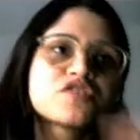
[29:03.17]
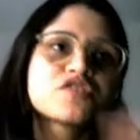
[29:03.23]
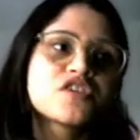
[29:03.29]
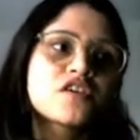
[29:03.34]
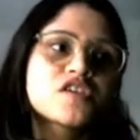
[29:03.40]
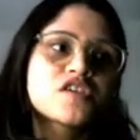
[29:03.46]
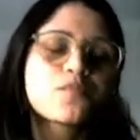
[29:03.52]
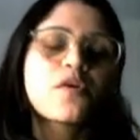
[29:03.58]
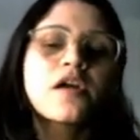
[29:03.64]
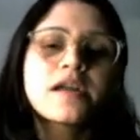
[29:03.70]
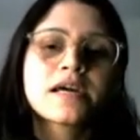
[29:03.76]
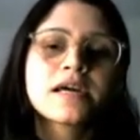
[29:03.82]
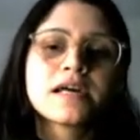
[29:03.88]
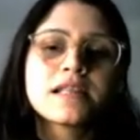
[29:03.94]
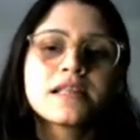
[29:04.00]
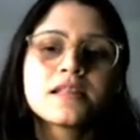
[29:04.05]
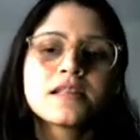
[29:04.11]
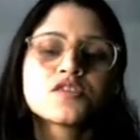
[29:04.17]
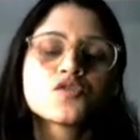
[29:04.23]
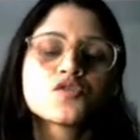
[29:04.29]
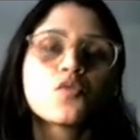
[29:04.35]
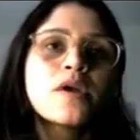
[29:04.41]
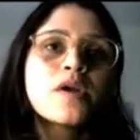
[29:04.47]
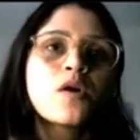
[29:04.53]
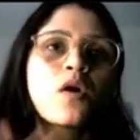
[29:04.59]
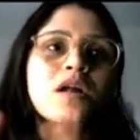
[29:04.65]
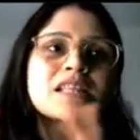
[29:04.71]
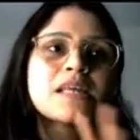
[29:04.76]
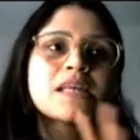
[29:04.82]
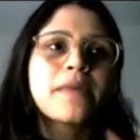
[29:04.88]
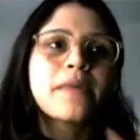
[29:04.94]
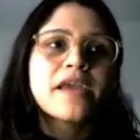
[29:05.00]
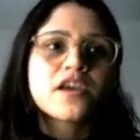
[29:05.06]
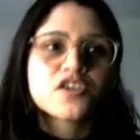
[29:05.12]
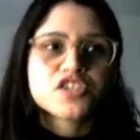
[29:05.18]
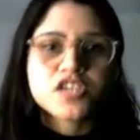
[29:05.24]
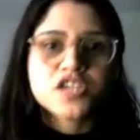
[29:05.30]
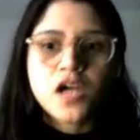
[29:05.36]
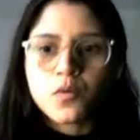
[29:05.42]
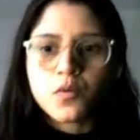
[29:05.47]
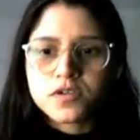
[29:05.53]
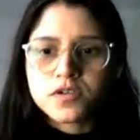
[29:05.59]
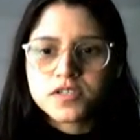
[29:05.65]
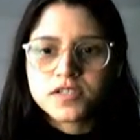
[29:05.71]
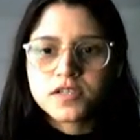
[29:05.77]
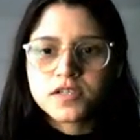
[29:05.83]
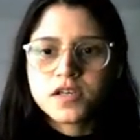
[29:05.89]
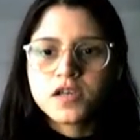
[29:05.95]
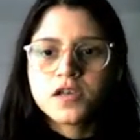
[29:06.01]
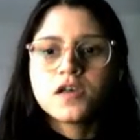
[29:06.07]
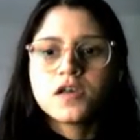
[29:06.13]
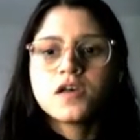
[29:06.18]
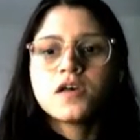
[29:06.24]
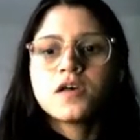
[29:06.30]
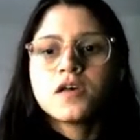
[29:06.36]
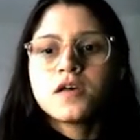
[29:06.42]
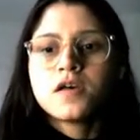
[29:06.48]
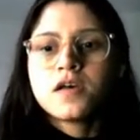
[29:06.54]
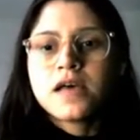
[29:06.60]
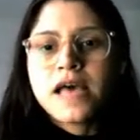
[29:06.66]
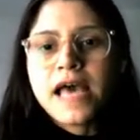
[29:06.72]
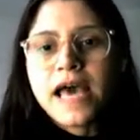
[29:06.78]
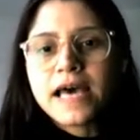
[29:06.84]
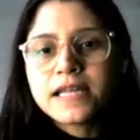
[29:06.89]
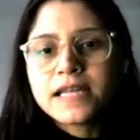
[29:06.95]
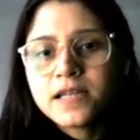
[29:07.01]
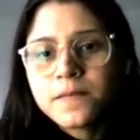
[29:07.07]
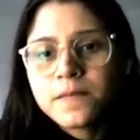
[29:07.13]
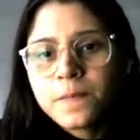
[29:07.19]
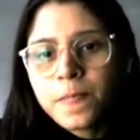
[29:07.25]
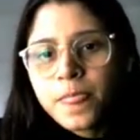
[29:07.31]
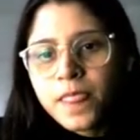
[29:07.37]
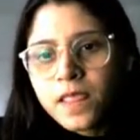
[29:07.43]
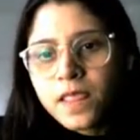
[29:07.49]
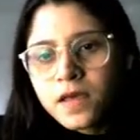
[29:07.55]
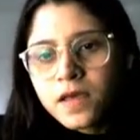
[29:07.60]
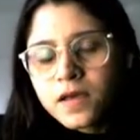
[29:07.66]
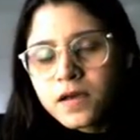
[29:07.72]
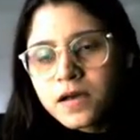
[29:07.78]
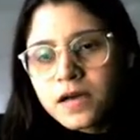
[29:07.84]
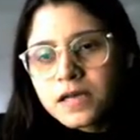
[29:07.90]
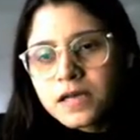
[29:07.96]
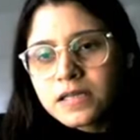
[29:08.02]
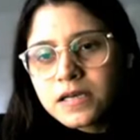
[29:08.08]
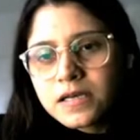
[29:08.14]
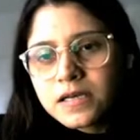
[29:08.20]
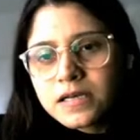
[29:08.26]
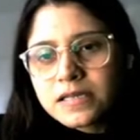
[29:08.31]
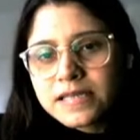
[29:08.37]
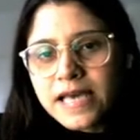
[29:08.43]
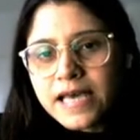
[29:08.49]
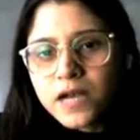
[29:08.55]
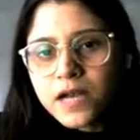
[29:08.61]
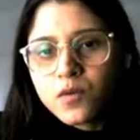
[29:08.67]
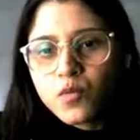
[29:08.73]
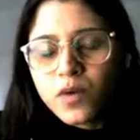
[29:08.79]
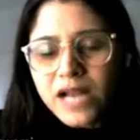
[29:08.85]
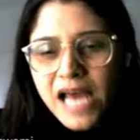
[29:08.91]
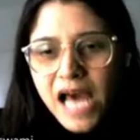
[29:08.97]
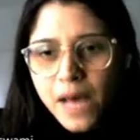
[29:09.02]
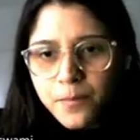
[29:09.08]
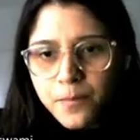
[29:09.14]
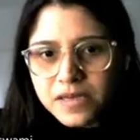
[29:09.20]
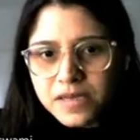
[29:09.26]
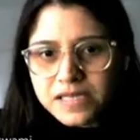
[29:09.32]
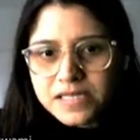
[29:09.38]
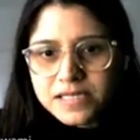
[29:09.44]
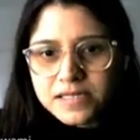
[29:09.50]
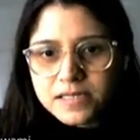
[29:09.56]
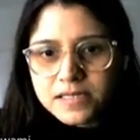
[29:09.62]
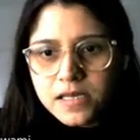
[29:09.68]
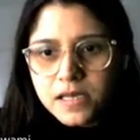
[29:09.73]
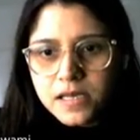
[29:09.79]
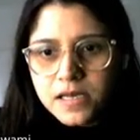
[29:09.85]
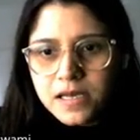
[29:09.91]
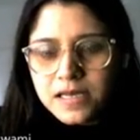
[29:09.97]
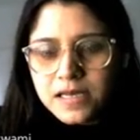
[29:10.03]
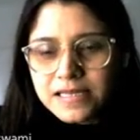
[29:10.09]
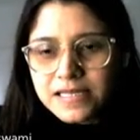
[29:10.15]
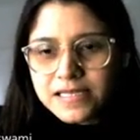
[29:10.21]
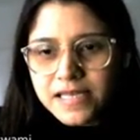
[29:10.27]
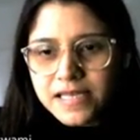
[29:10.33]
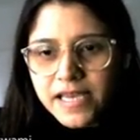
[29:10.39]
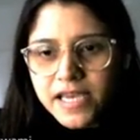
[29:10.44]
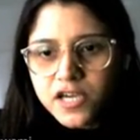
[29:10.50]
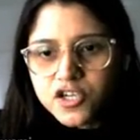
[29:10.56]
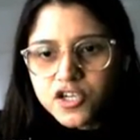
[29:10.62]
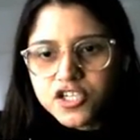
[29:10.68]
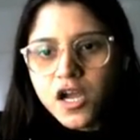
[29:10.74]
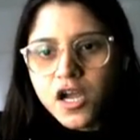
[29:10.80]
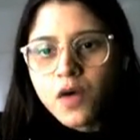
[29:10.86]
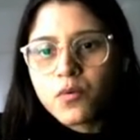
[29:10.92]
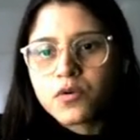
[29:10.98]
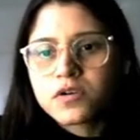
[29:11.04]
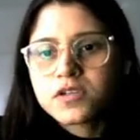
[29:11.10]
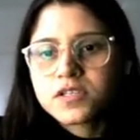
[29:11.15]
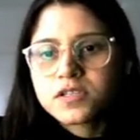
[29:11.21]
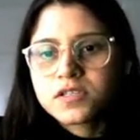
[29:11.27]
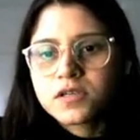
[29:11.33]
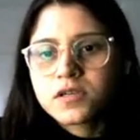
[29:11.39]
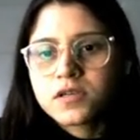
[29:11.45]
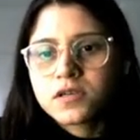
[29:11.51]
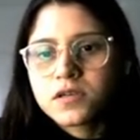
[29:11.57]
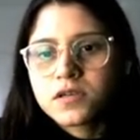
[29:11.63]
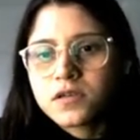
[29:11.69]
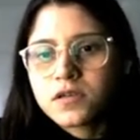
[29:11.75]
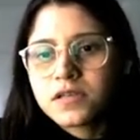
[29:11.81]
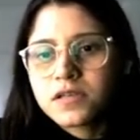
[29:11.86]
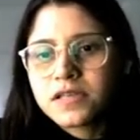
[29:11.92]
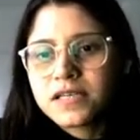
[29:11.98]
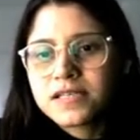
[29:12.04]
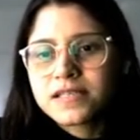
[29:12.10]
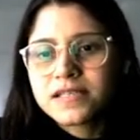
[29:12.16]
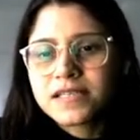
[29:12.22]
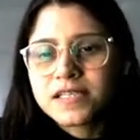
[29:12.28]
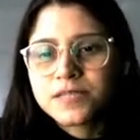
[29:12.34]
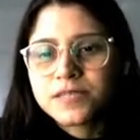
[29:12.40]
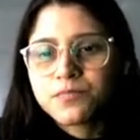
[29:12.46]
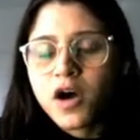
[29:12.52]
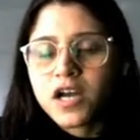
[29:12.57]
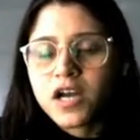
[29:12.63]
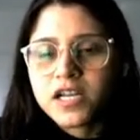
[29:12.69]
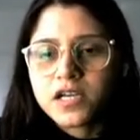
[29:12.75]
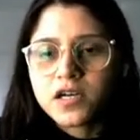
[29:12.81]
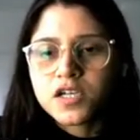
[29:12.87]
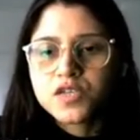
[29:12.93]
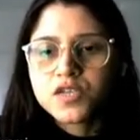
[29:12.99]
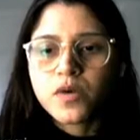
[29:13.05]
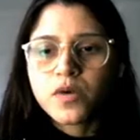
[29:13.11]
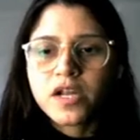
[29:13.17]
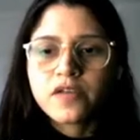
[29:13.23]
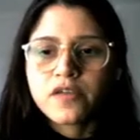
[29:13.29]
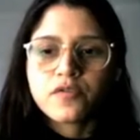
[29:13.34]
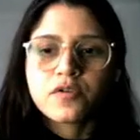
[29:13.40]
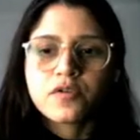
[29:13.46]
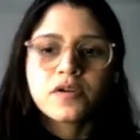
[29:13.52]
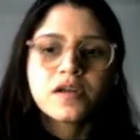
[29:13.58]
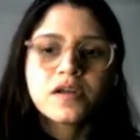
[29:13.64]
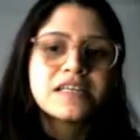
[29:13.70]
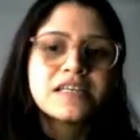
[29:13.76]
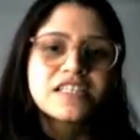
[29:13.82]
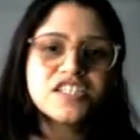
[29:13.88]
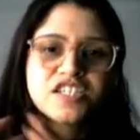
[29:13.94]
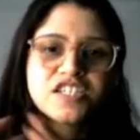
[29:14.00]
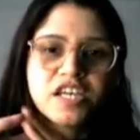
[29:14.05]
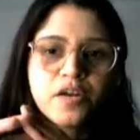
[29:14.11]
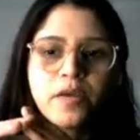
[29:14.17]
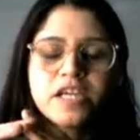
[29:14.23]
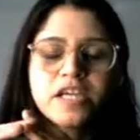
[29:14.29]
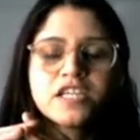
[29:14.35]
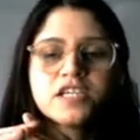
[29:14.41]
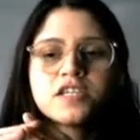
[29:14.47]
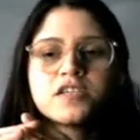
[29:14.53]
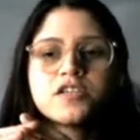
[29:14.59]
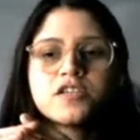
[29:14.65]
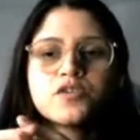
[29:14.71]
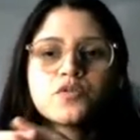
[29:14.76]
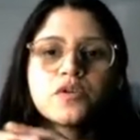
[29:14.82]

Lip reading: of charged particle. So we call them air showers. And then what happens, these air showers, these particles, whatever is generated due